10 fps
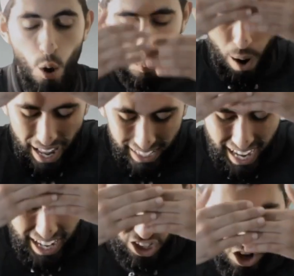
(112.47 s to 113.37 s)
Why do you
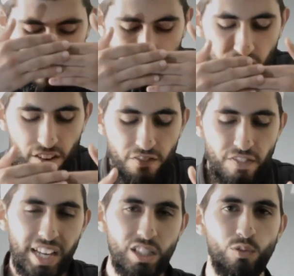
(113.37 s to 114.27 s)
gotta cover your
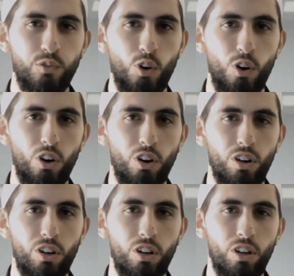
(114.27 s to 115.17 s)
face for?
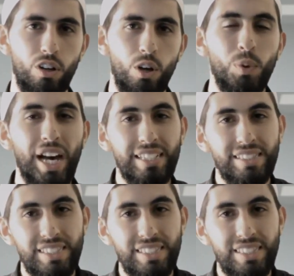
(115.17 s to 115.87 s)
We gotta